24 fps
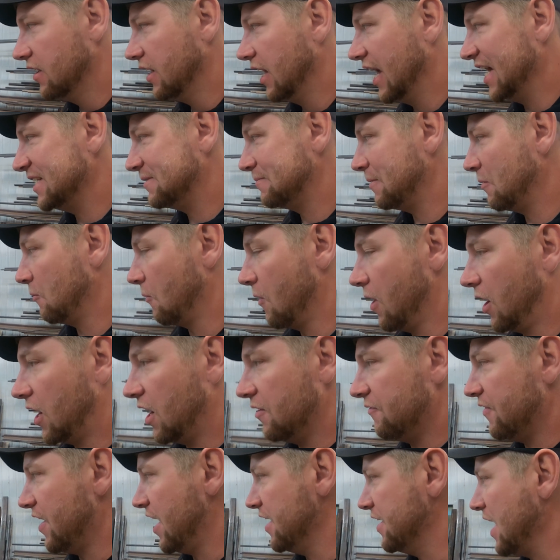it's been working
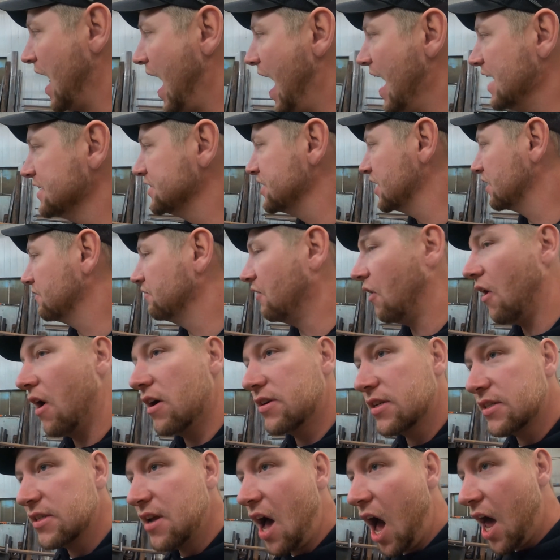fantastic for us.
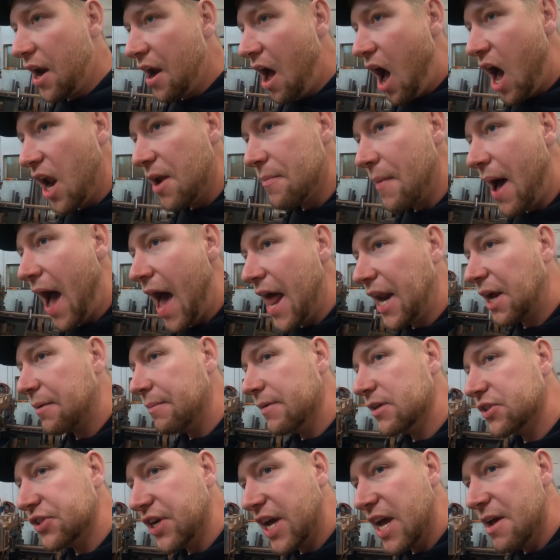It's not an automatic
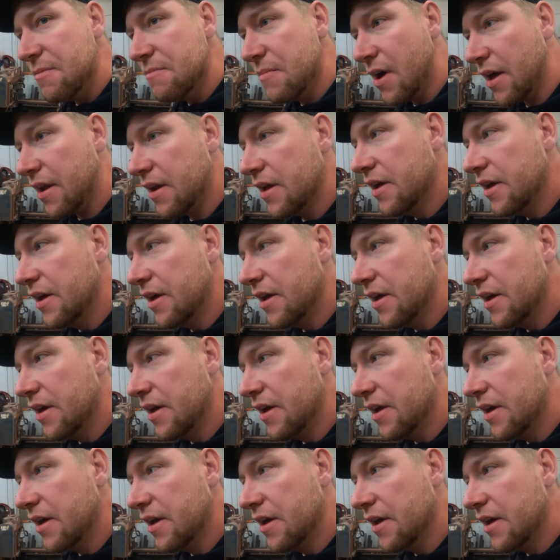machine, but